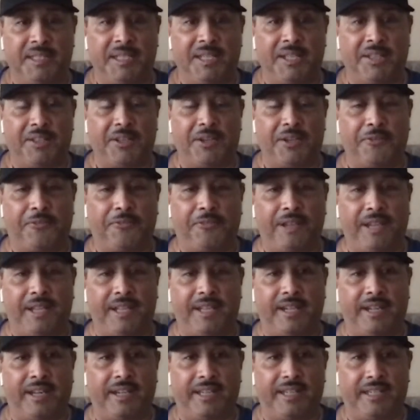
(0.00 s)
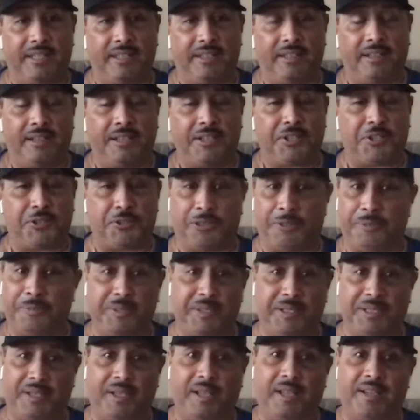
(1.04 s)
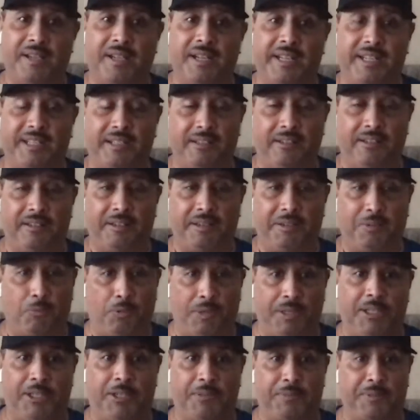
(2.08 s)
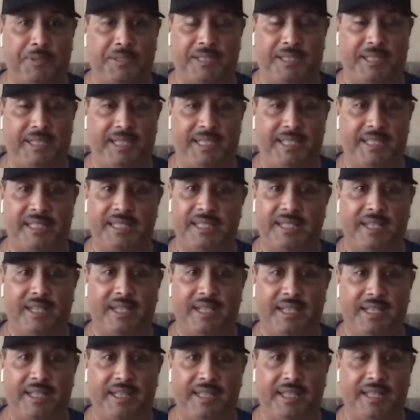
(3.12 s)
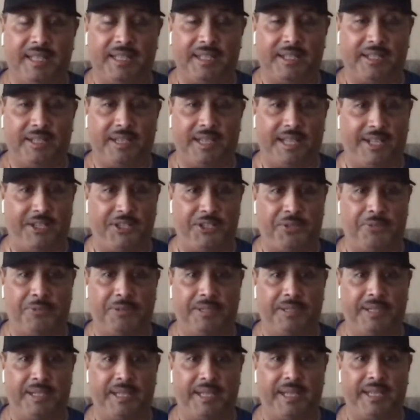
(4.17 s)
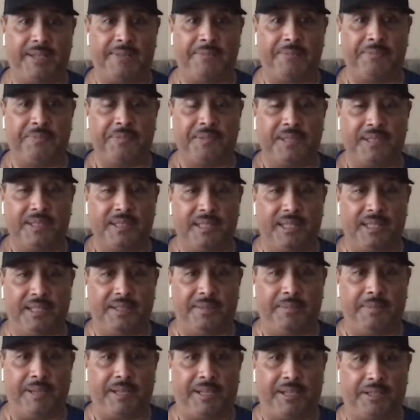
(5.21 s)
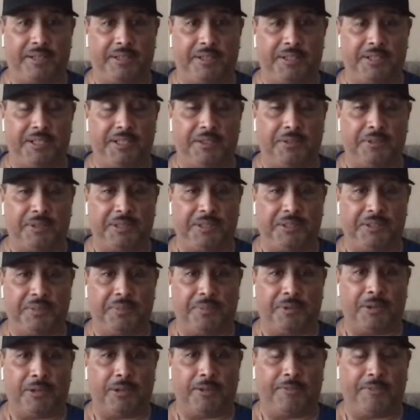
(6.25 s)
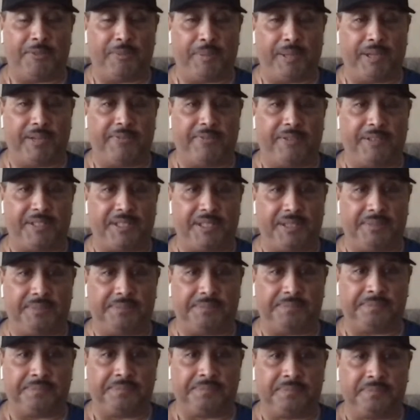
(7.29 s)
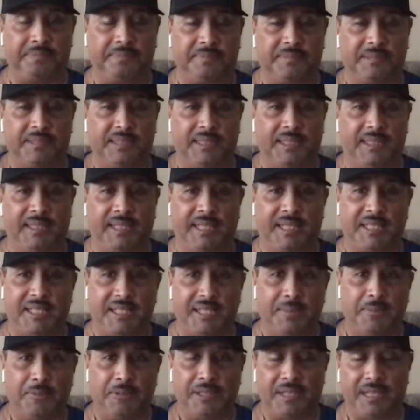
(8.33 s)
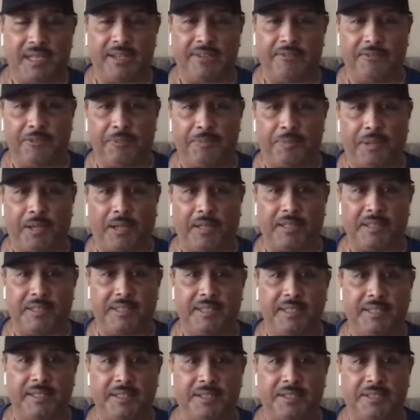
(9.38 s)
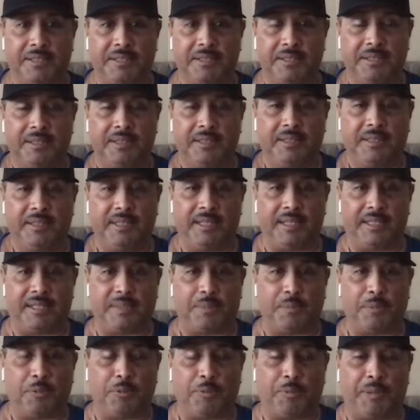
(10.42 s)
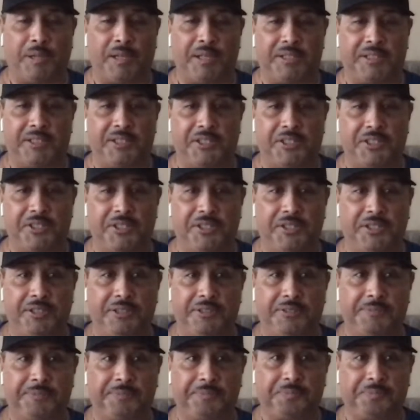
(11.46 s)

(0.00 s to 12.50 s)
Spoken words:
They're fake ideologues. Trump is a non-ideologue 100%. He's a guy that could hate you one day and then make a good deal with you tomorrow if it benefits him. And that's somewhat kind of a politics and somewhat what politicians do.